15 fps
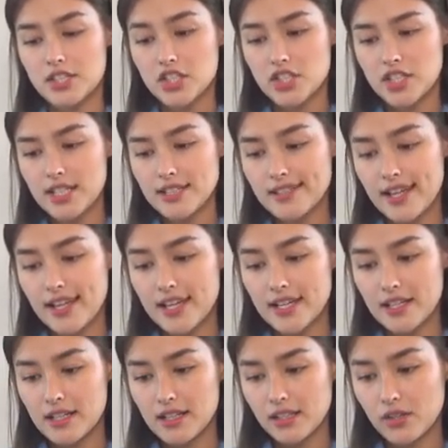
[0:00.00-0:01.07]
She
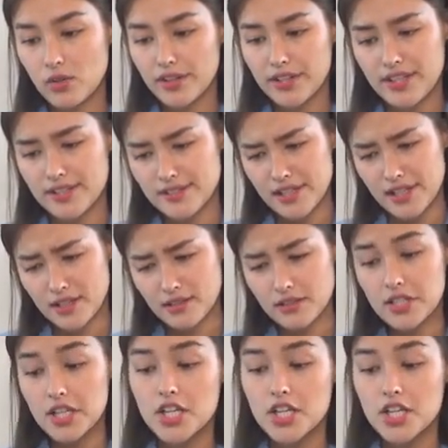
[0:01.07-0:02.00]
said, or he said,